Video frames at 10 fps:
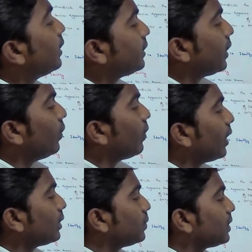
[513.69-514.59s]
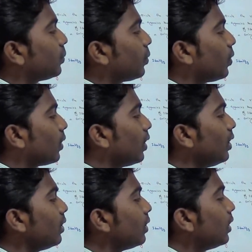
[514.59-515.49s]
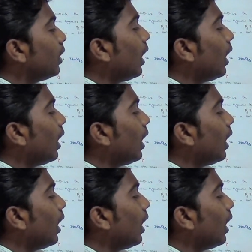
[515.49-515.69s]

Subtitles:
secure transmission protocol.